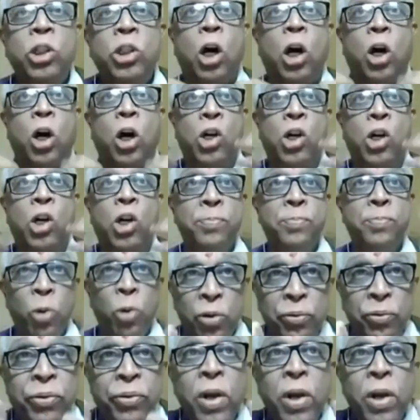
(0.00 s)
the horse
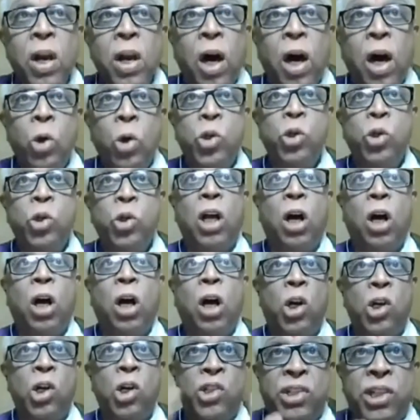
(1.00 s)
move? How should the
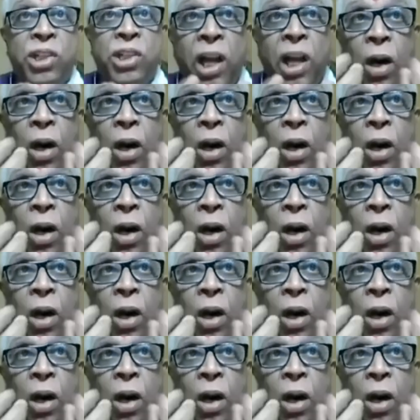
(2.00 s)
horse sit